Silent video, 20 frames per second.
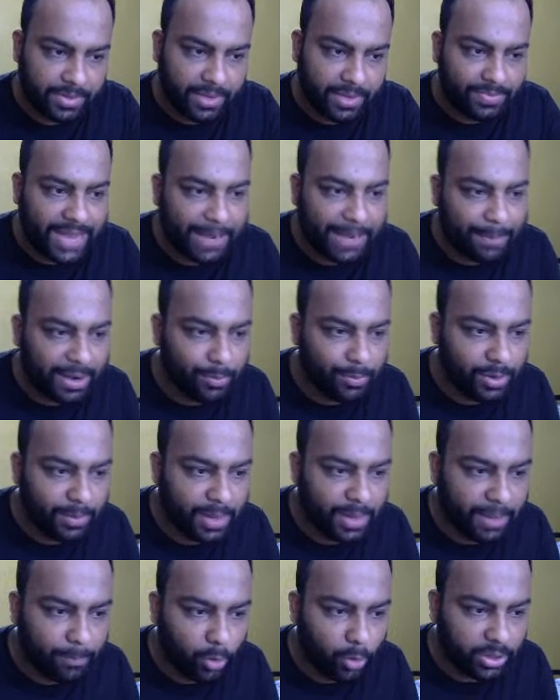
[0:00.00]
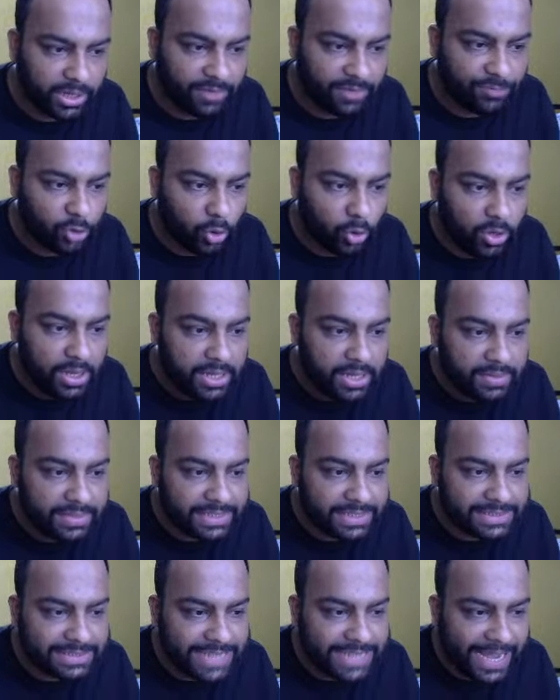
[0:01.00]
That part will become positive. So
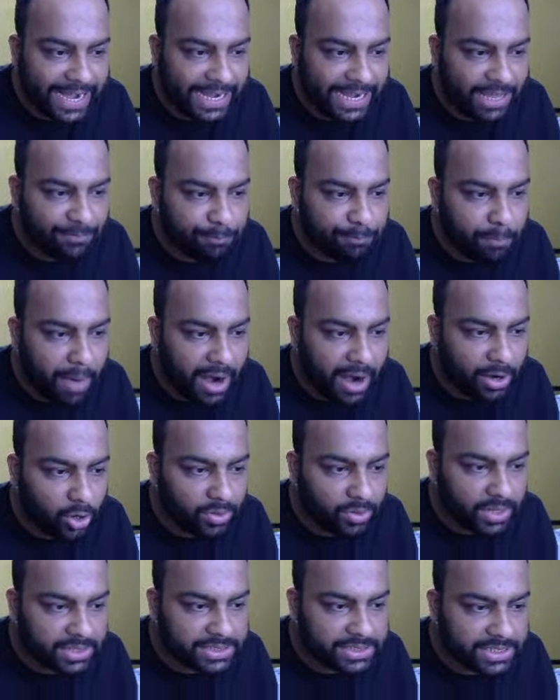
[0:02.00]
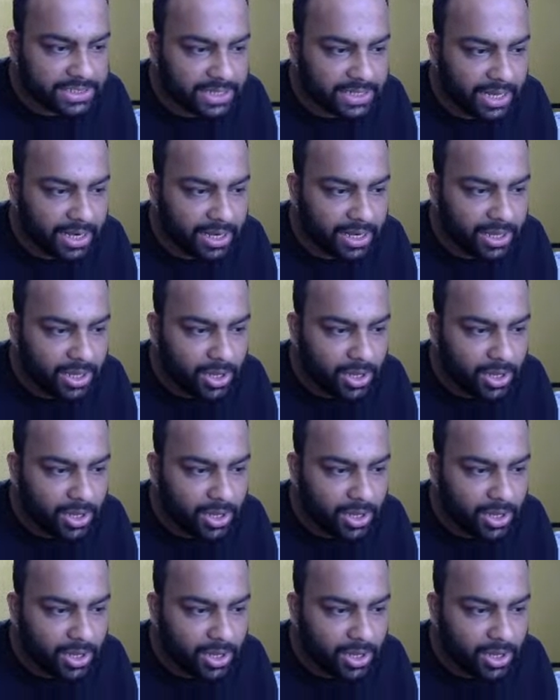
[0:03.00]
this negative part on the signal